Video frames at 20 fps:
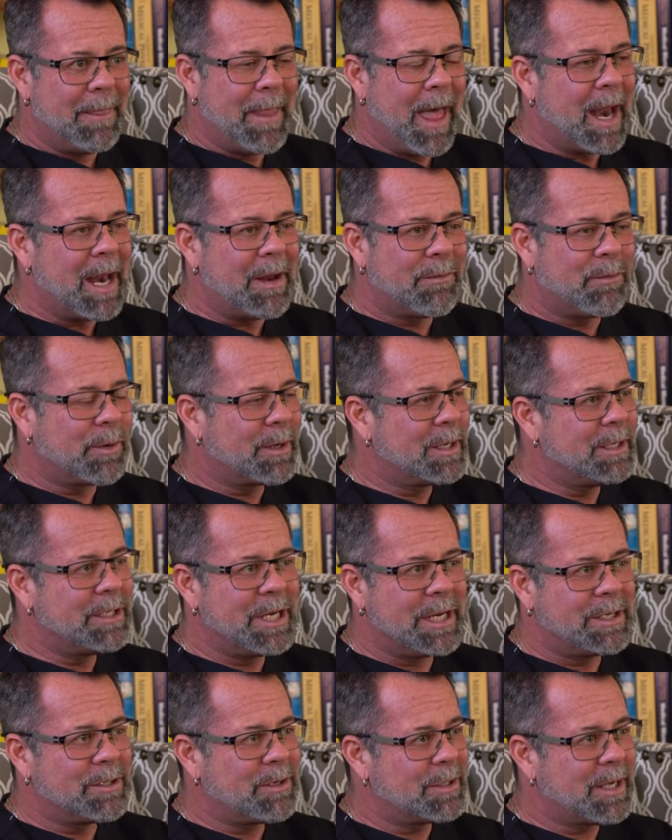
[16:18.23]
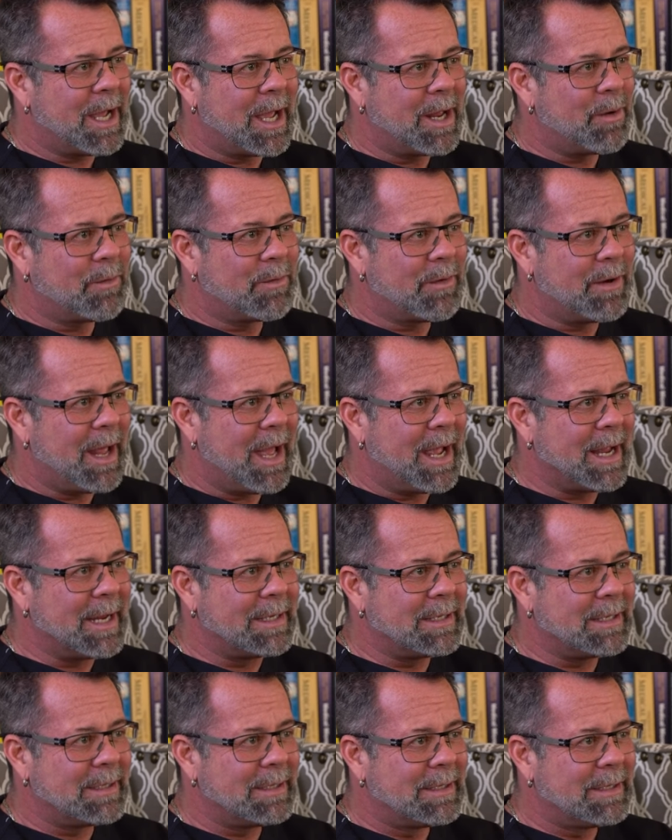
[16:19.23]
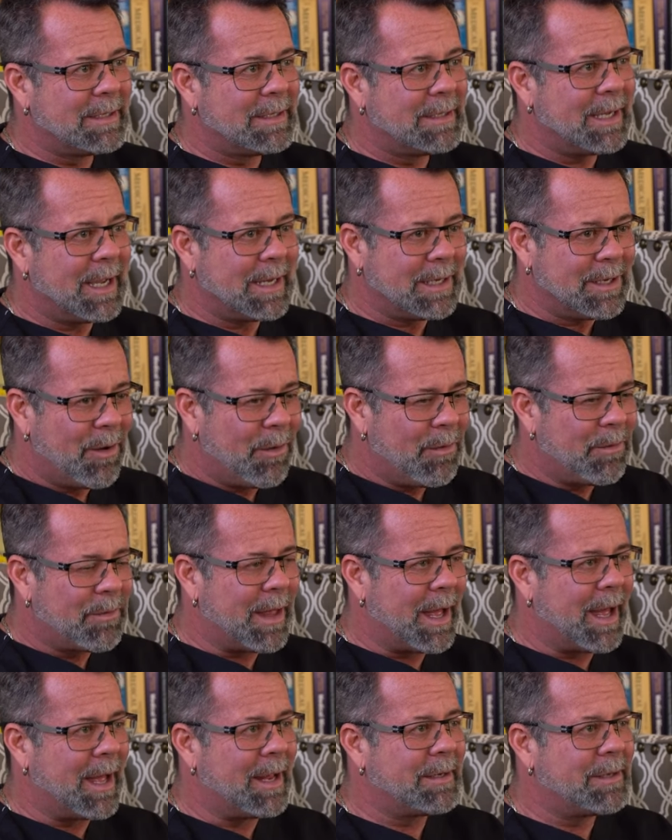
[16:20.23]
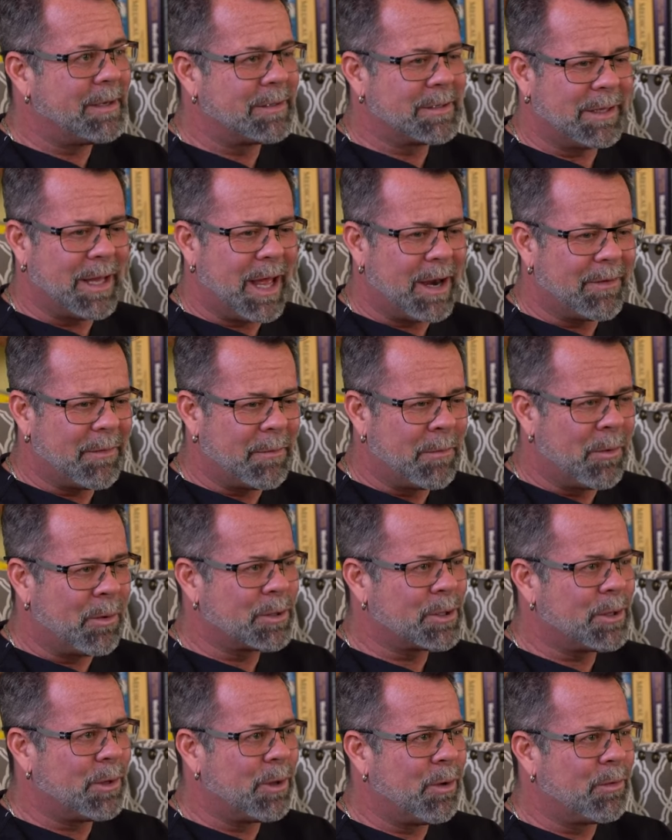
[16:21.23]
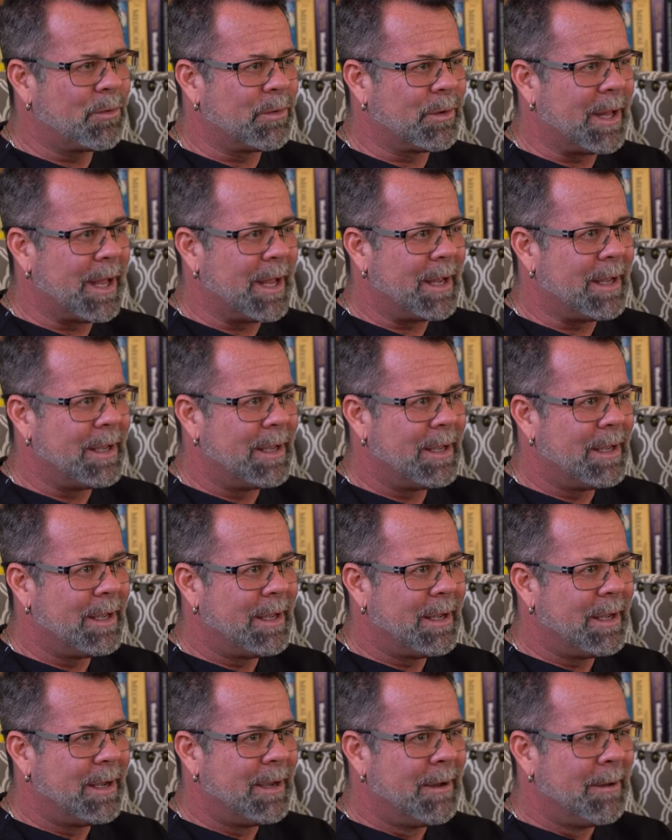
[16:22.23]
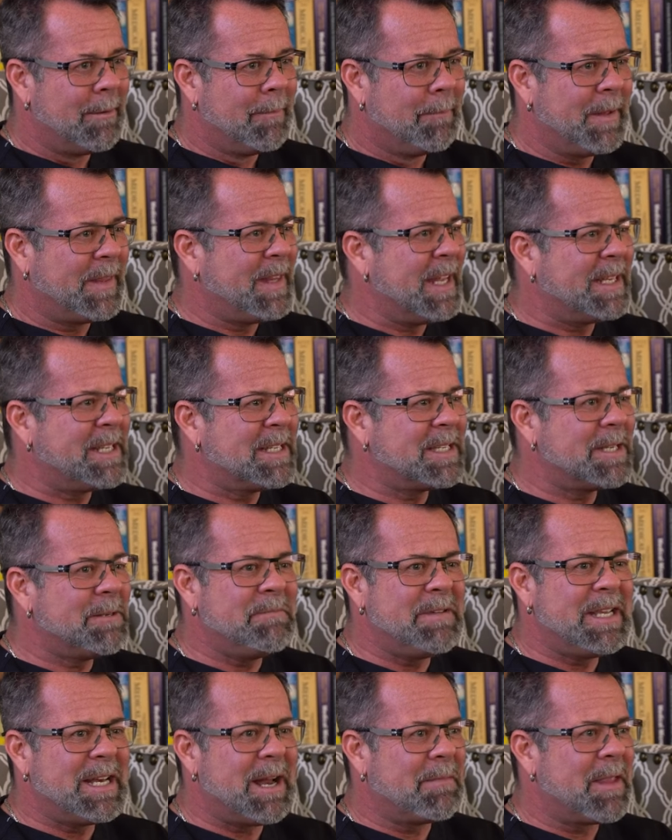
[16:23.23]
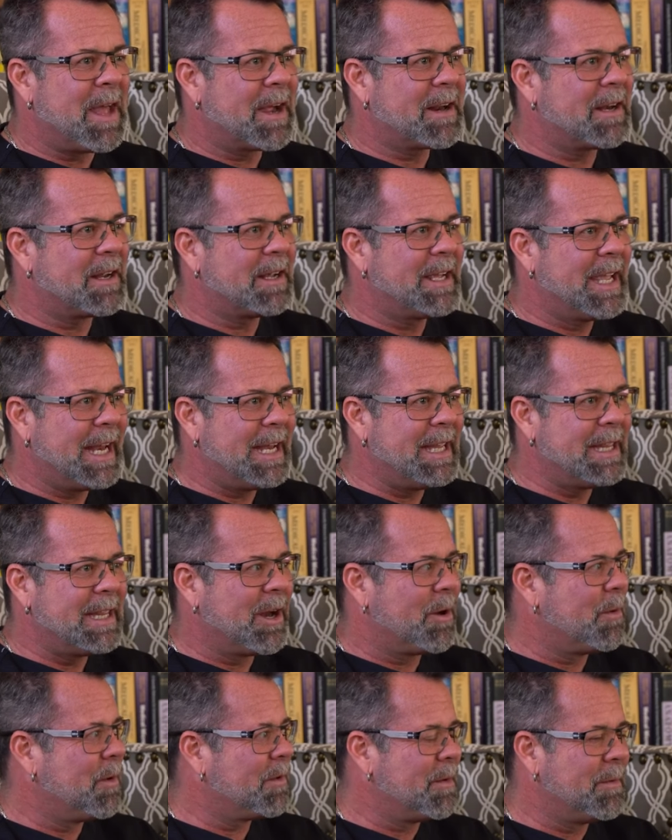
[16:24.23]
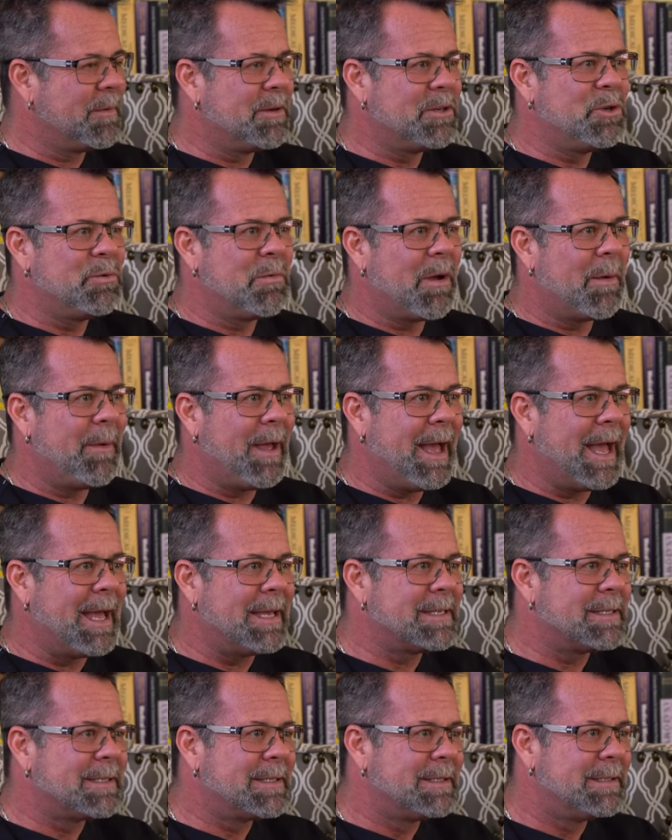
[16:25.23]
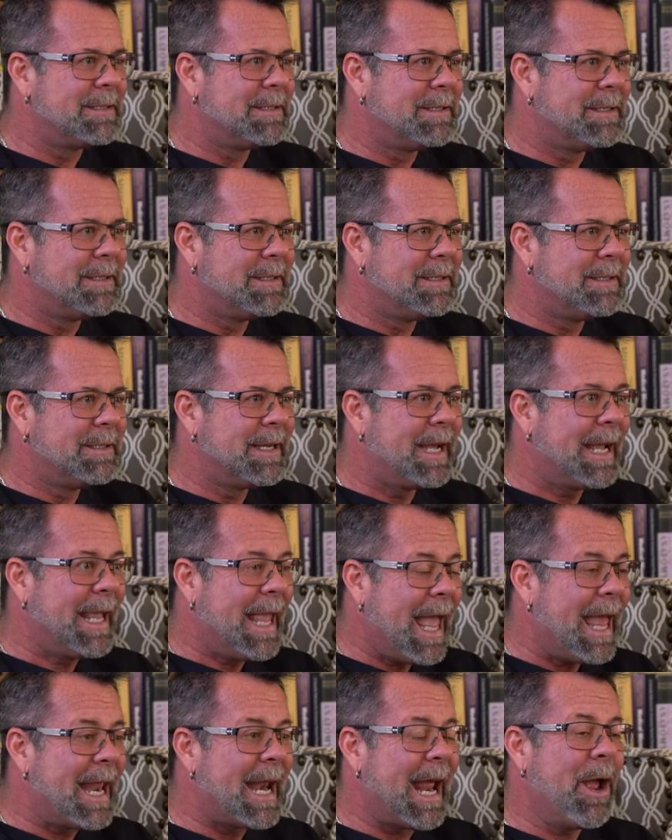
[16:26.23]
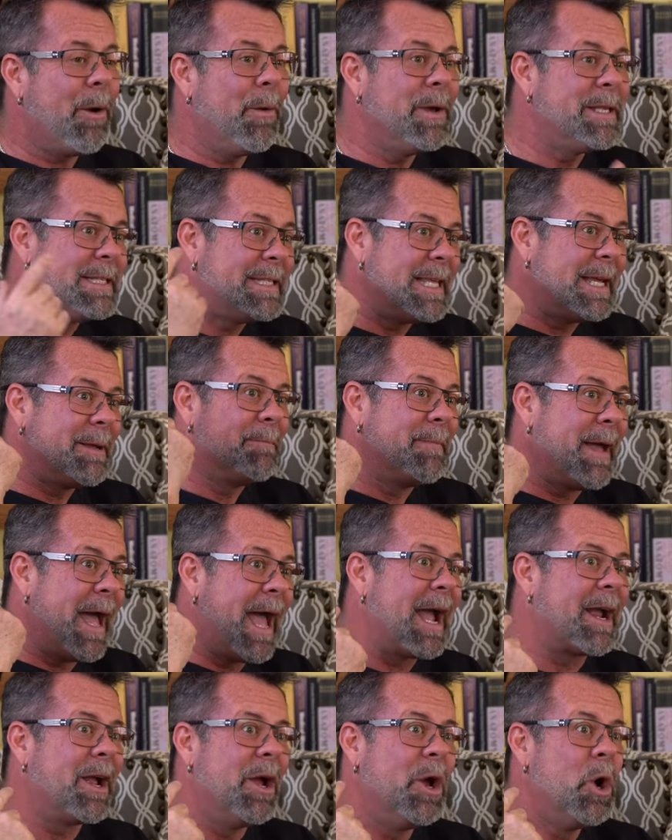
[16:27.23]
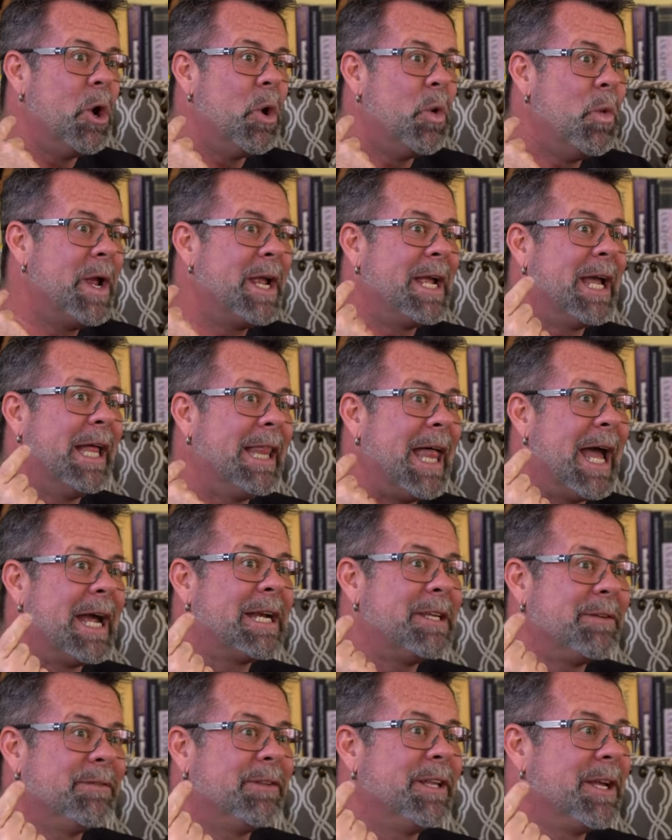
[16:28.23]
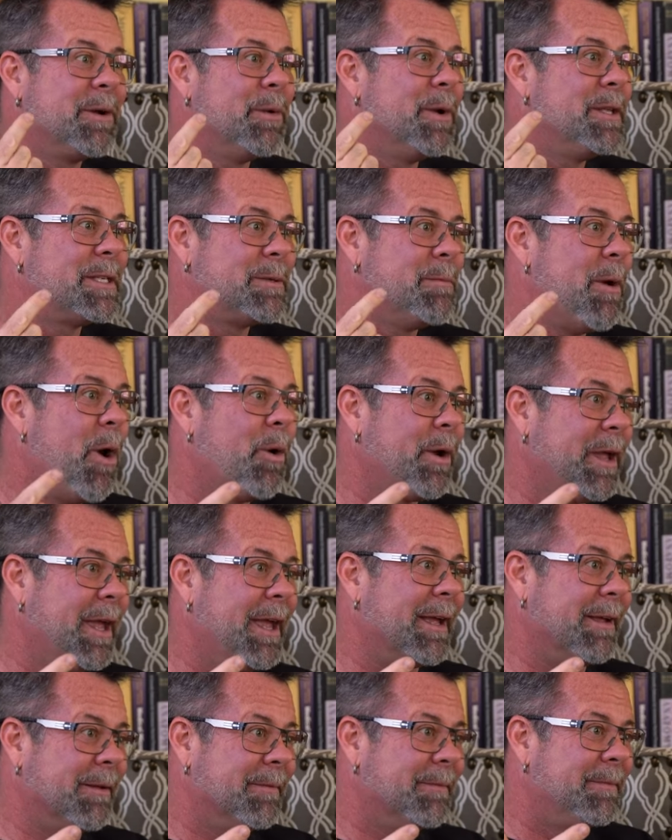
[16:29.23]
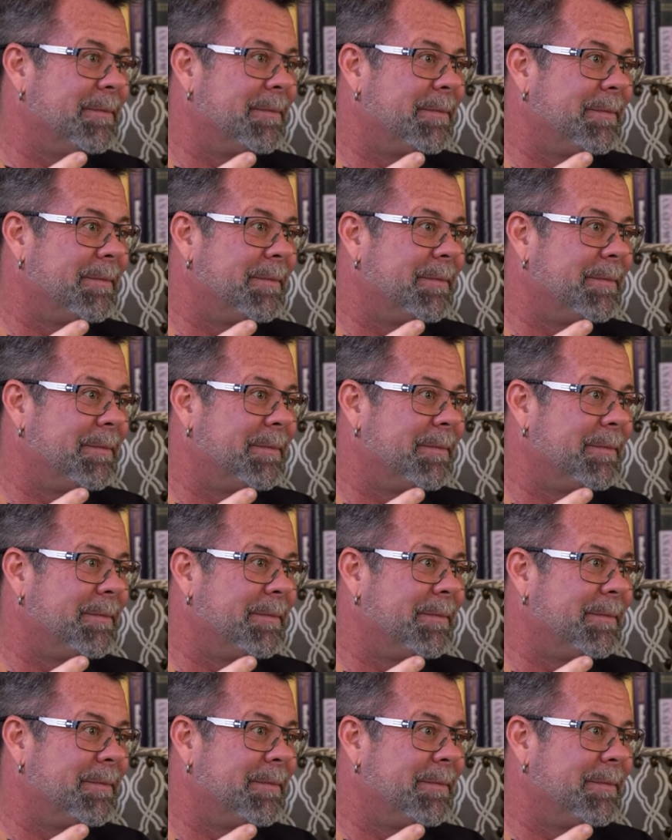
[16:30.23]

Not everyone can change their diet overnight. I know that. There's a lot of emotional overlay. But that doesn't mean I'm not going to get in there with them and do my best. Again, I always think back, we collectively quit smoking.